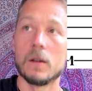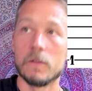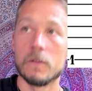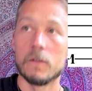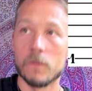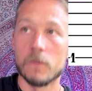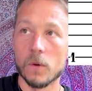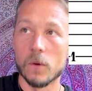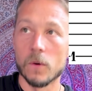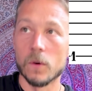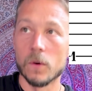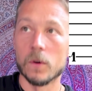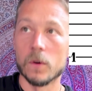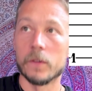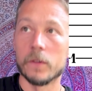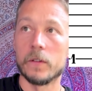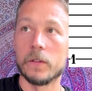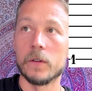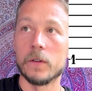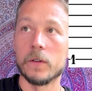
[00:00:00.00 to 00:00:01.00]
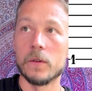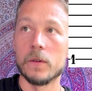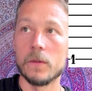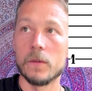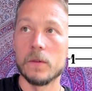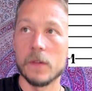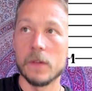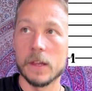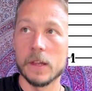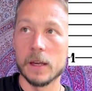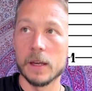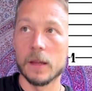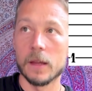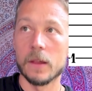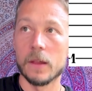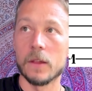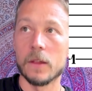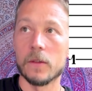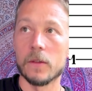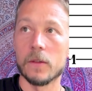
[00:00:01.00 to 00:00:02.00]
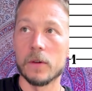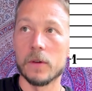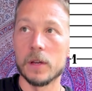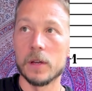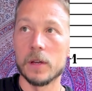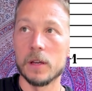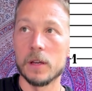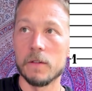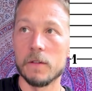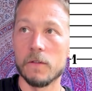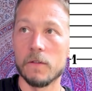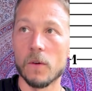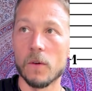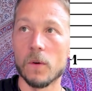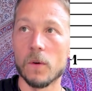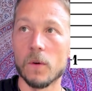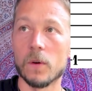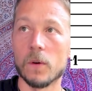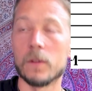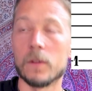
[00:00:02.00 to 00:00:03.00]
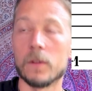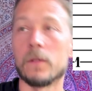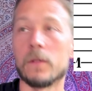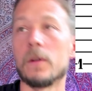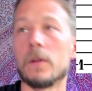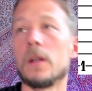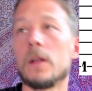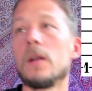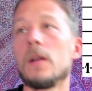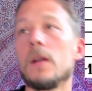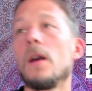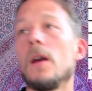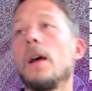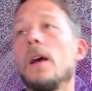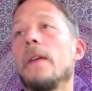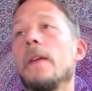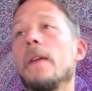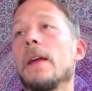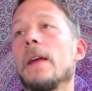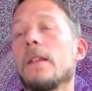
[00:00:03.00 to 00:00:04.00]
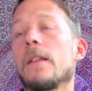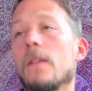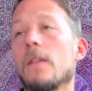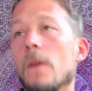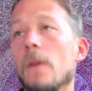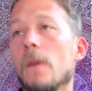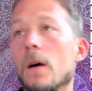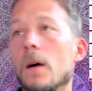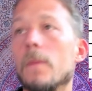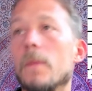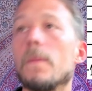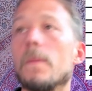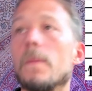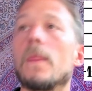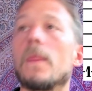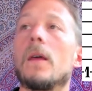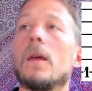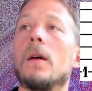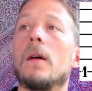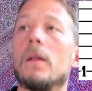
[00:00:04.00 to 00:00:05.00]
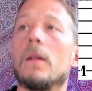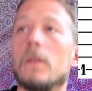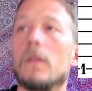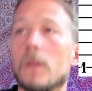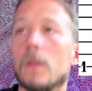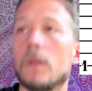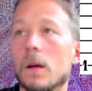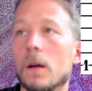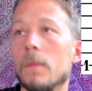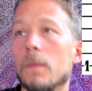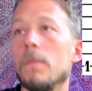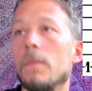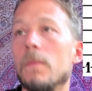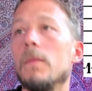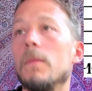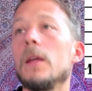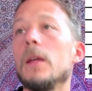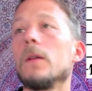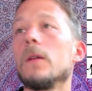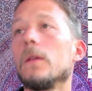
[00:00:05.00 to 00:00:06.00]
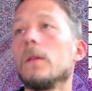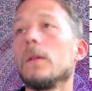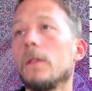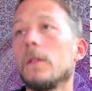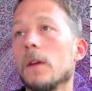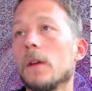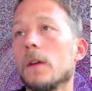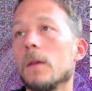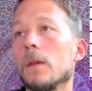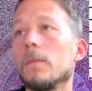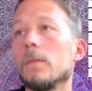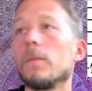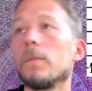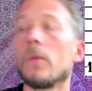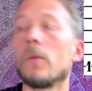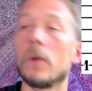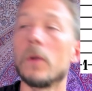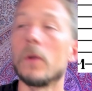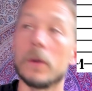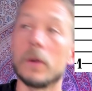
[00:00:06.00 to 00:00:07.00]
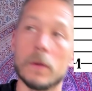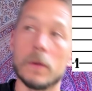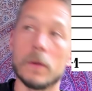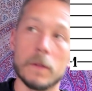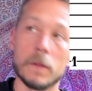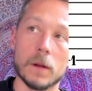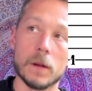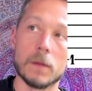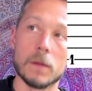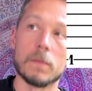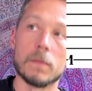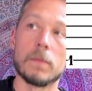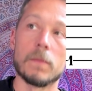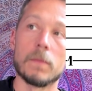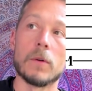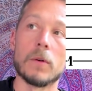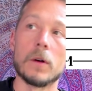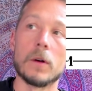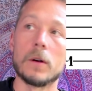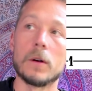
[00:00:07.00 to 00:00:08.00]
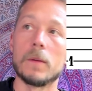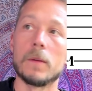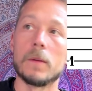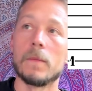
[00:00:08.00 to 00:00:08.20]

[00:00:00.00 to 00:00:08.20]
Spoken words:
4, 2, 6, 3, 4, 3. And that's thumb, thumb, middle, thumb, pointer, thumb, pointer.